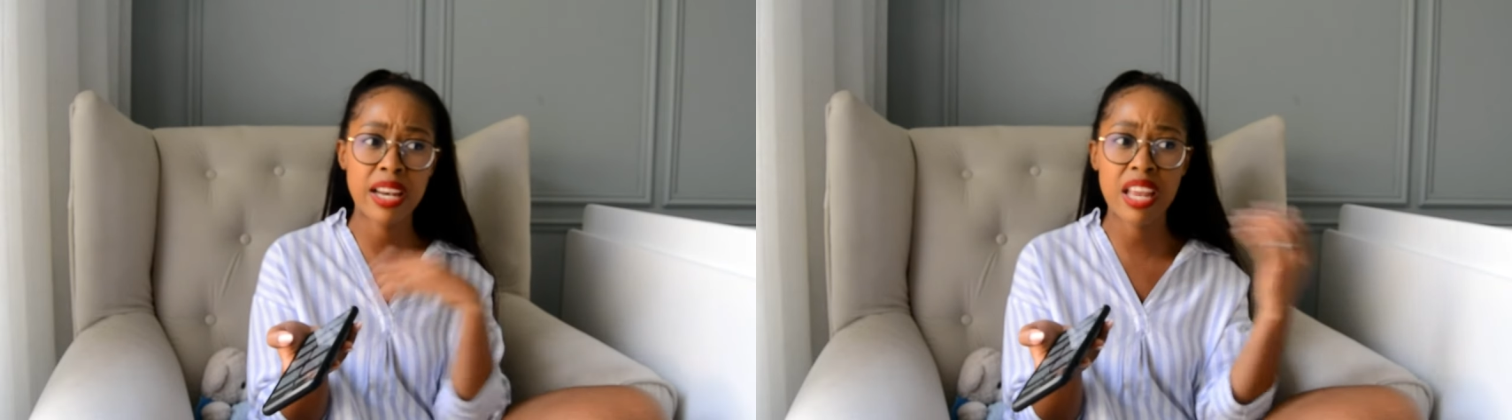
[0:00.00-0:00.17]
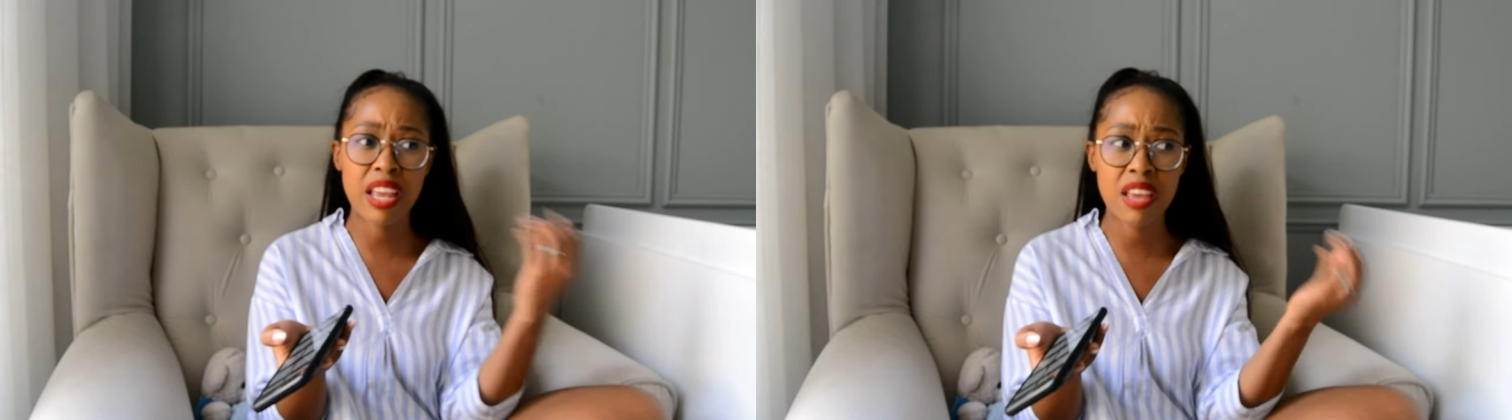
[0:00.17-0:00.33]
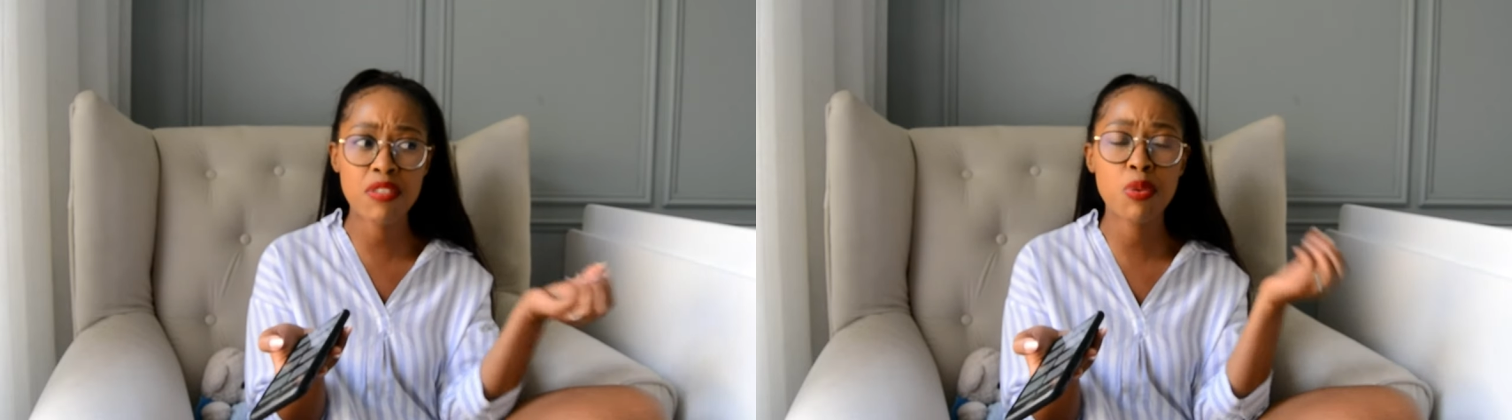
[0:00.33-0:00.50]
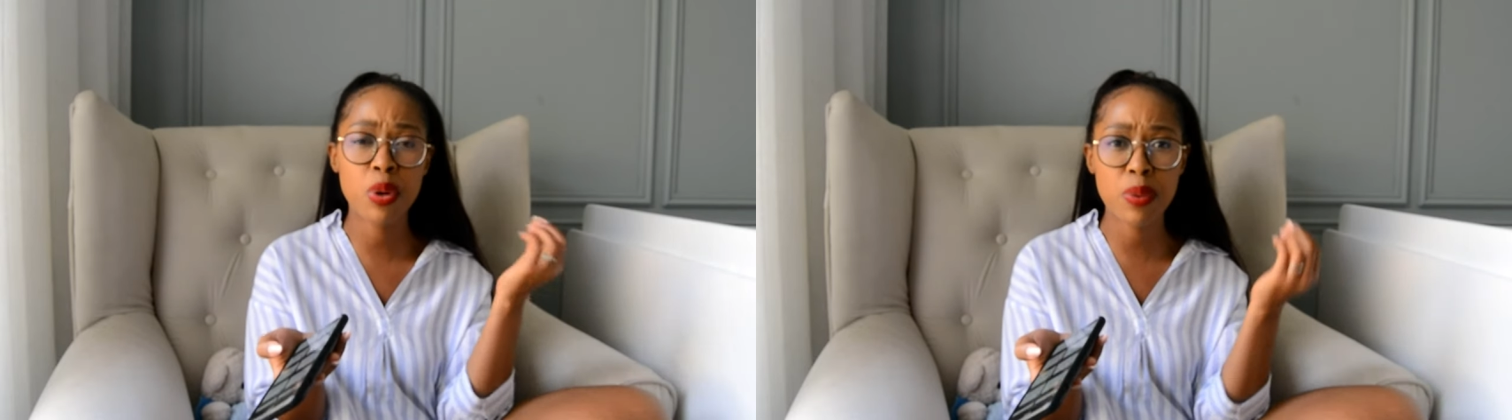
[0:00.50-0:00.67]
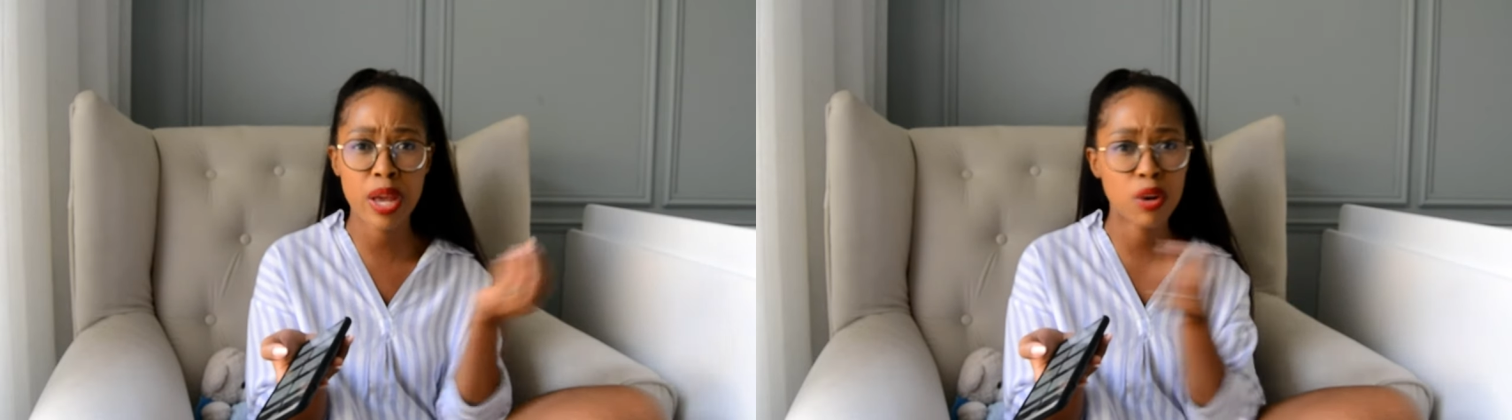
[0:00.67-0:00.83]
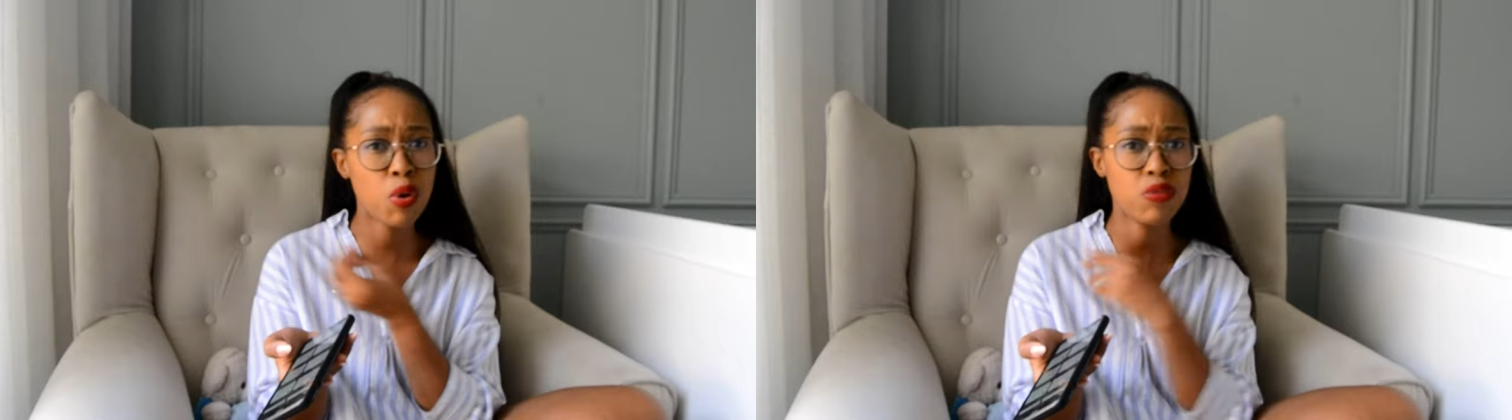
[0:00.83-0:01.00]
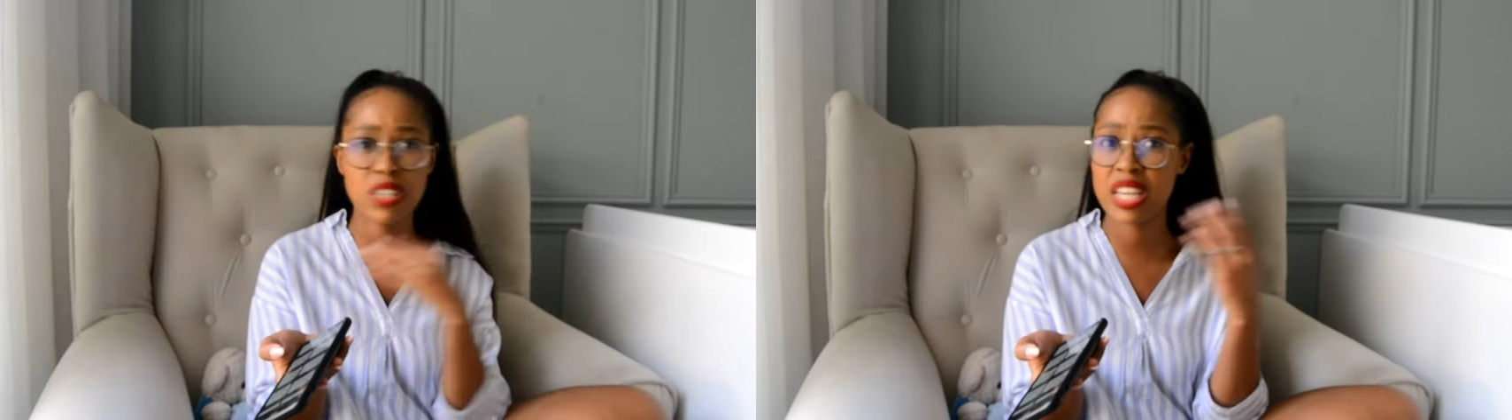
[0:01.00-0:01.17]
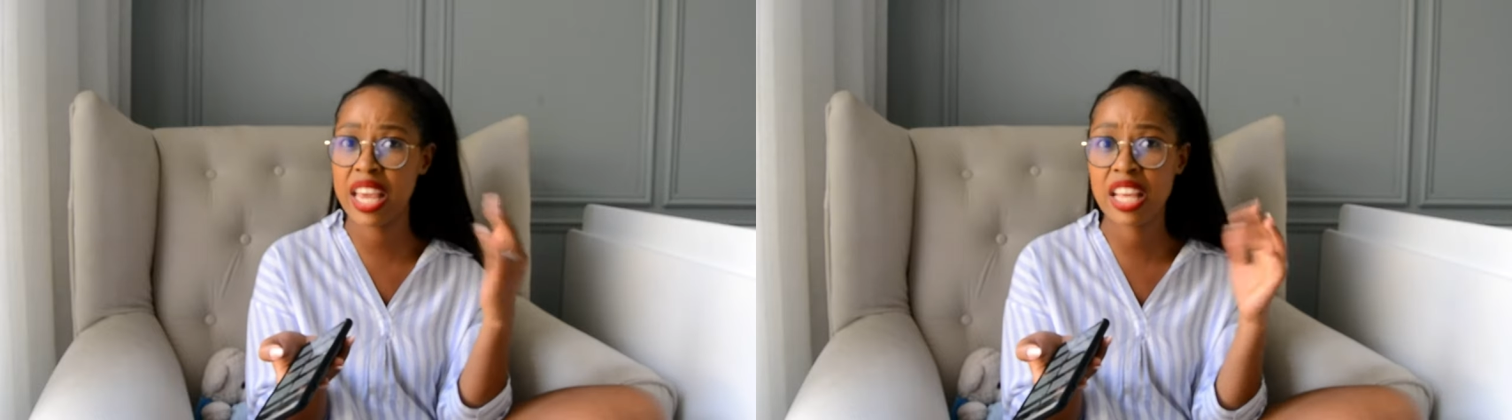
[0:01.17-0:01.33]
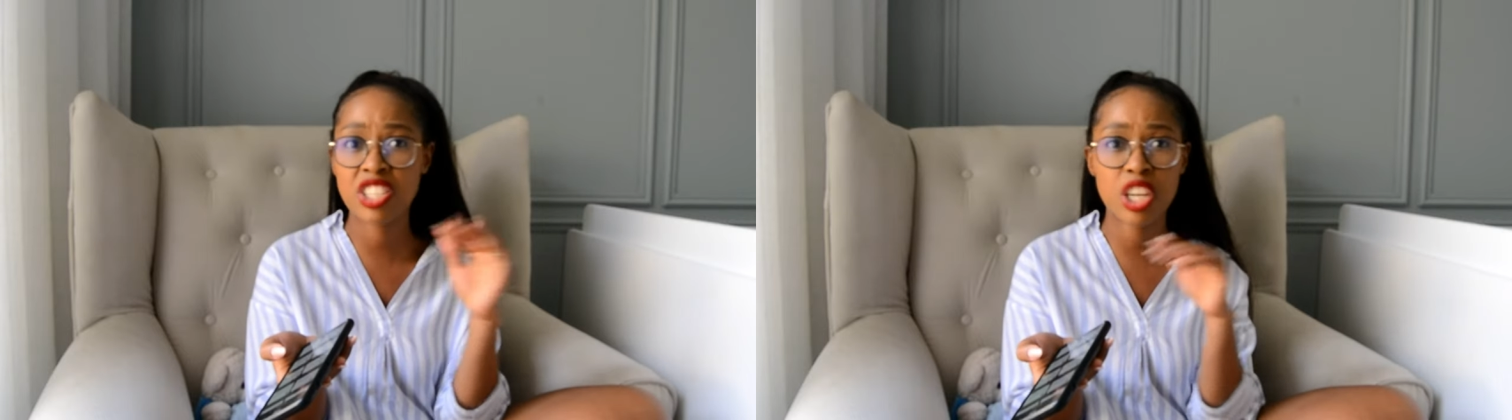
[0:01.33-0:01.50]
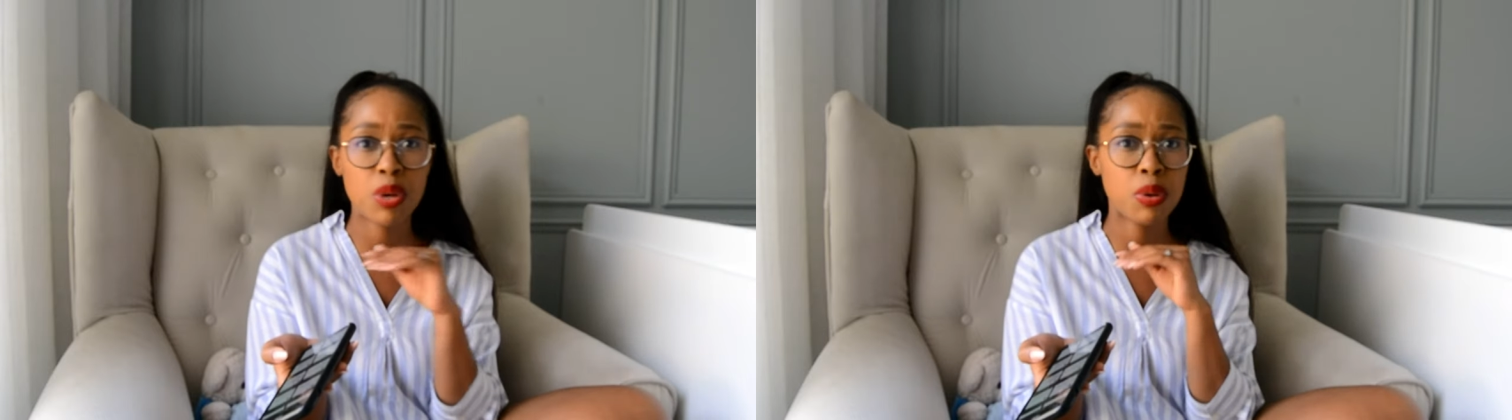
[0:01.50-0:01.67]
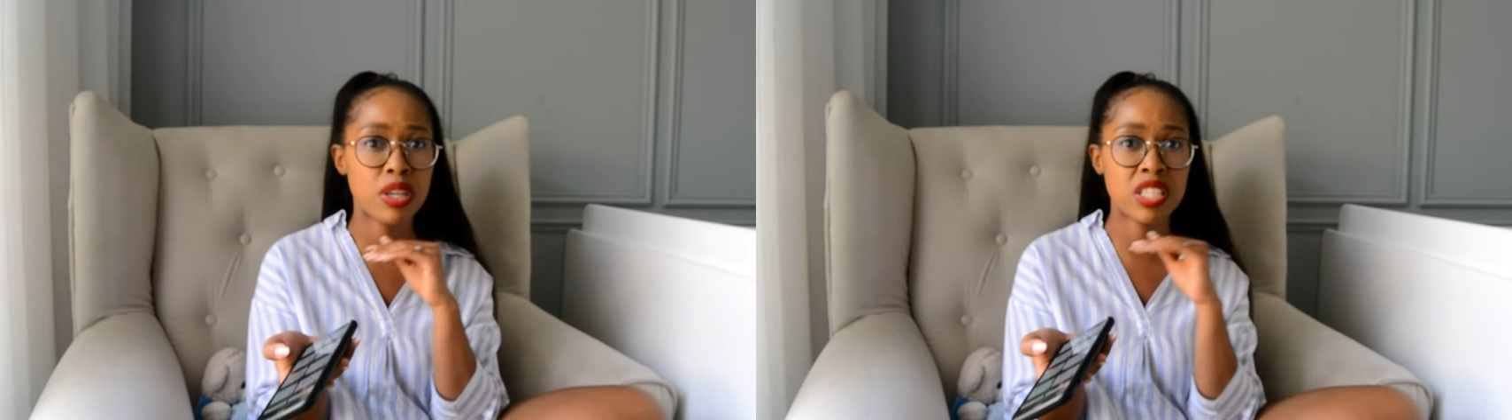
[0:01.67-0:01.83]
And even when we had COVID,